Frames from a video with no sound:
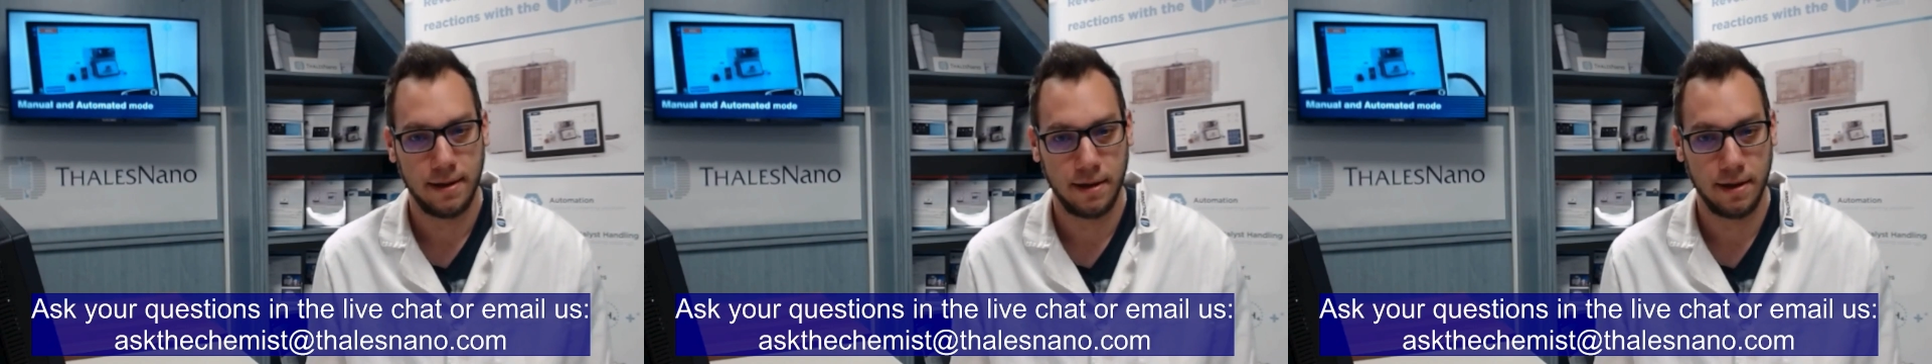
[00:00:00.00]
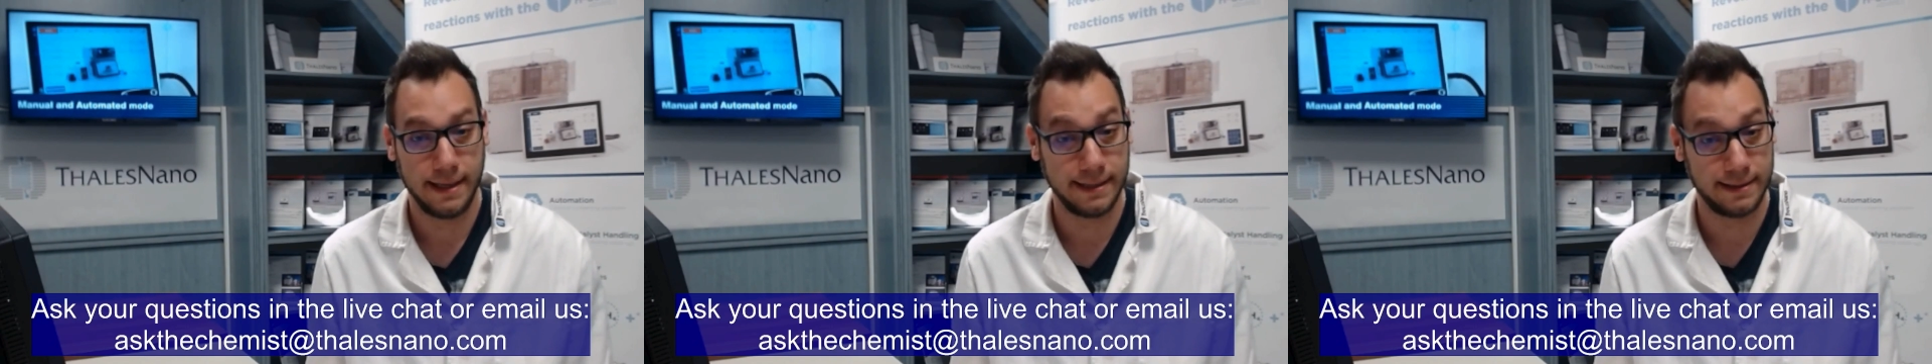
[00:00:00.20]

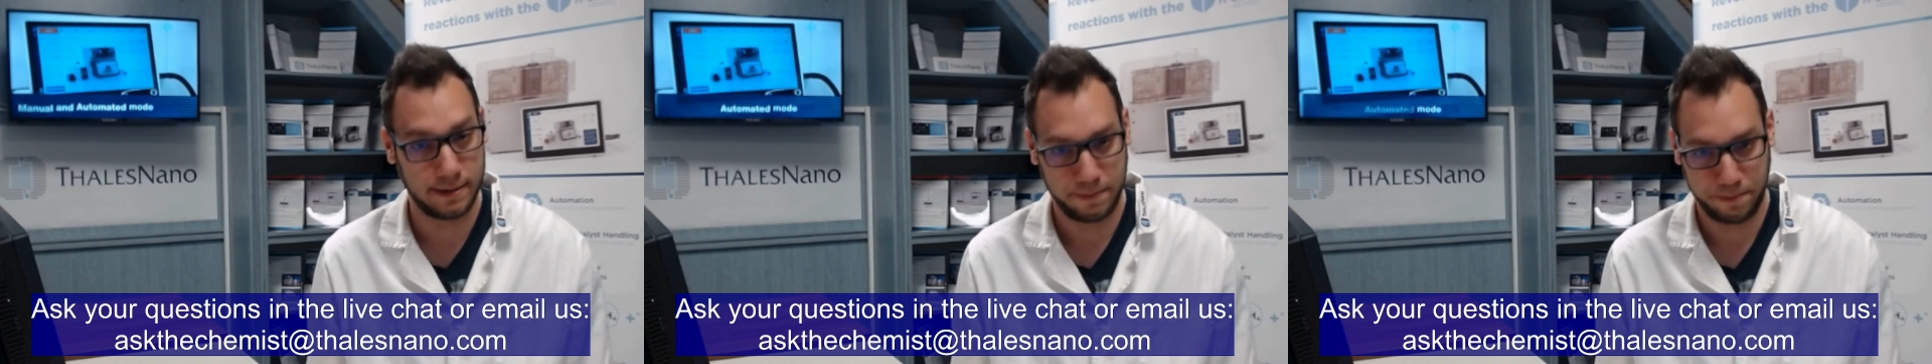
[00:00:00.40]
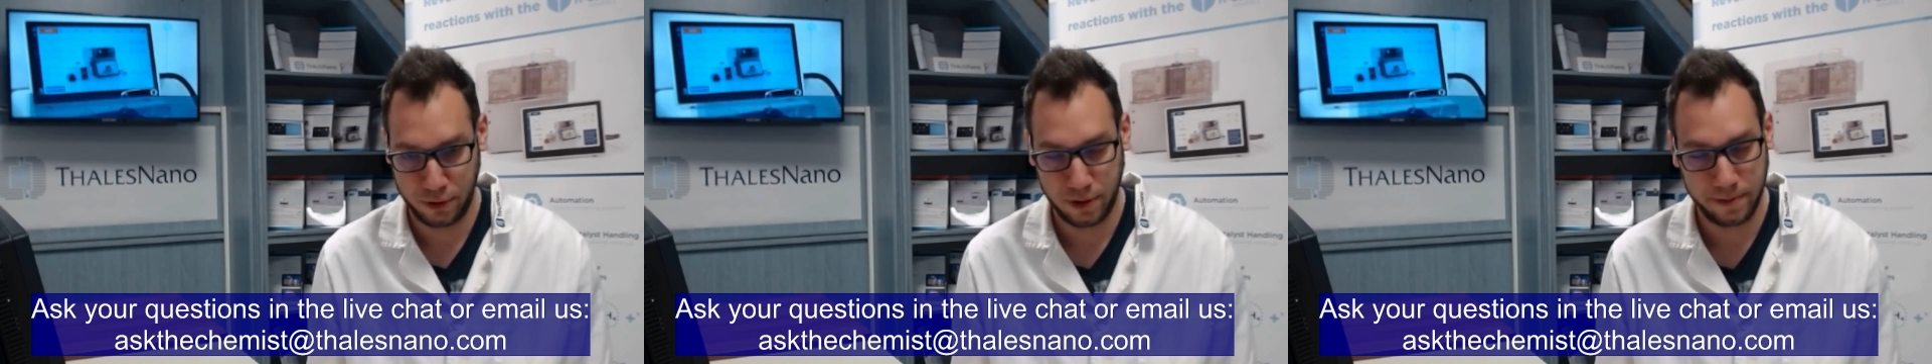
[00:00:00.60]
is
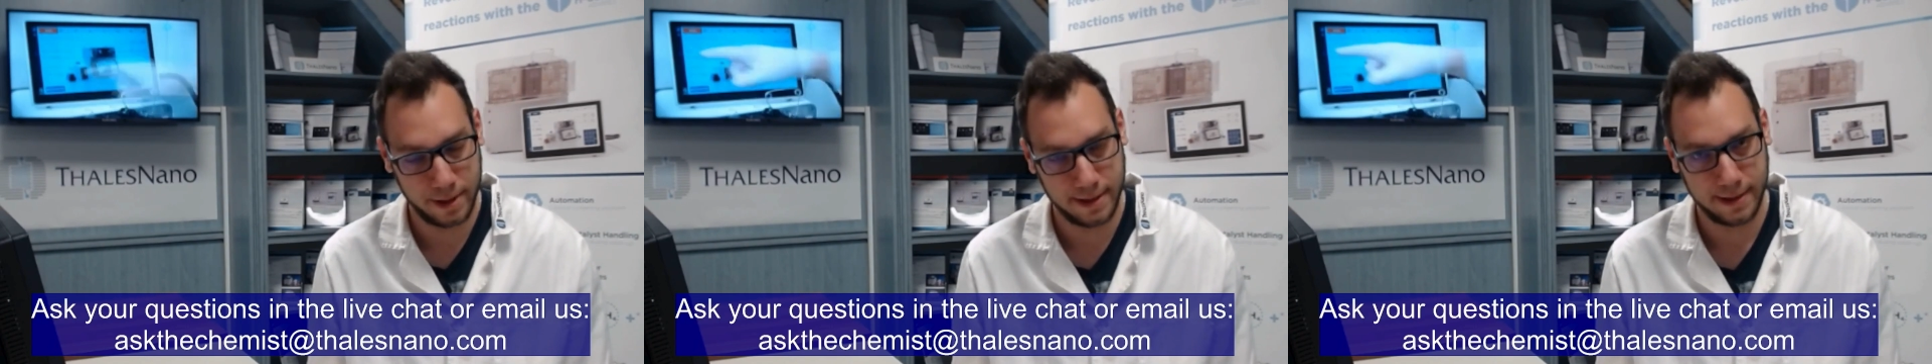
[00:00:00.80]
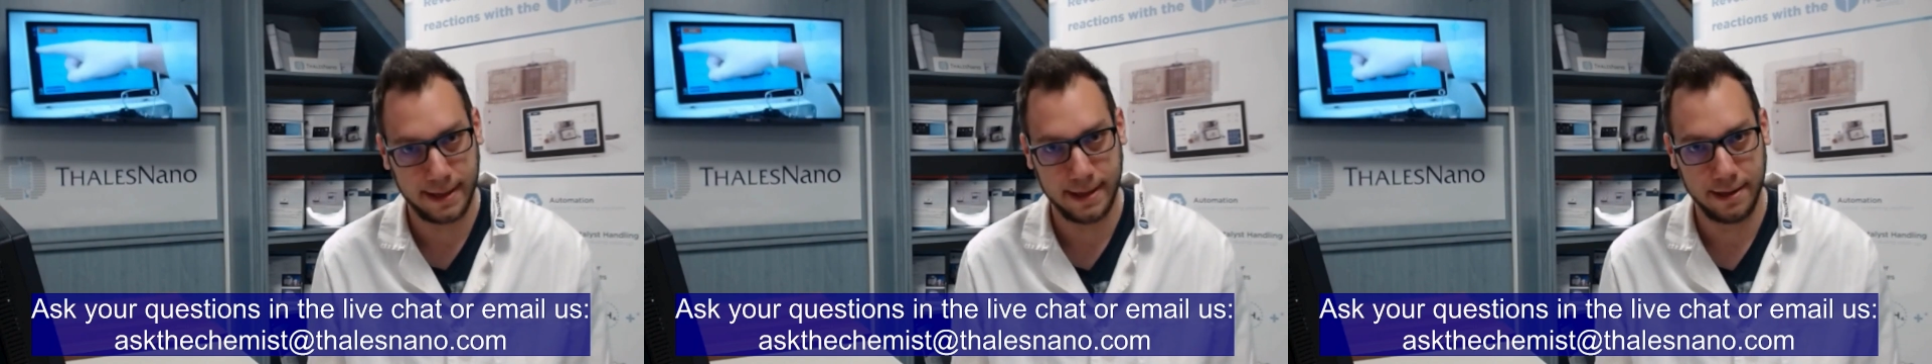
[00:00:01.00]

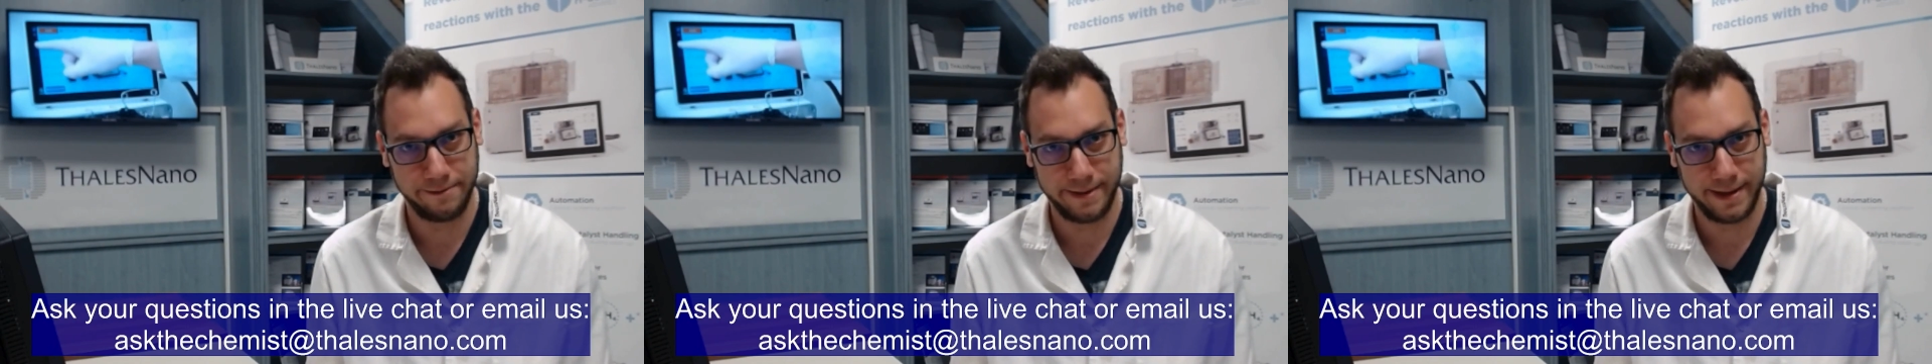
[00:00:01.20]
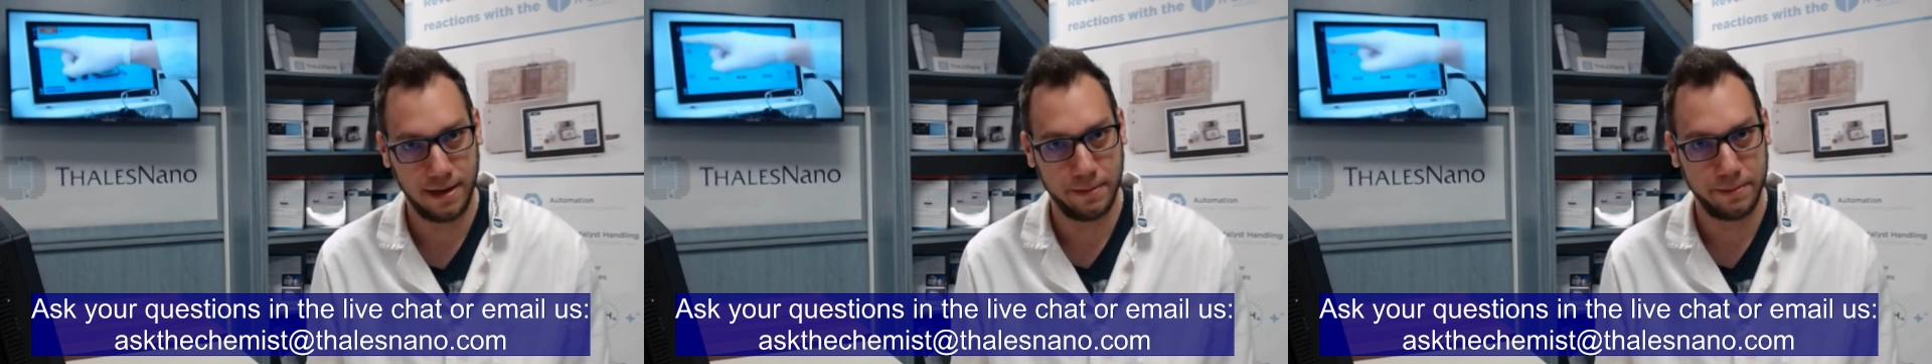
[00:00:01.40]
permanently
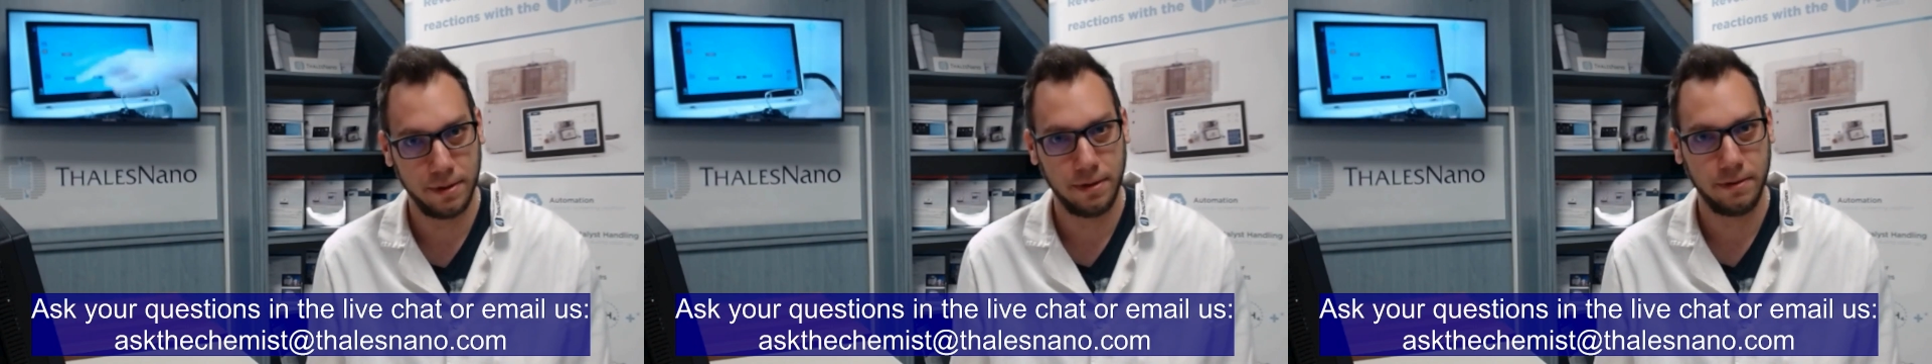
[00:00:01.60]
available.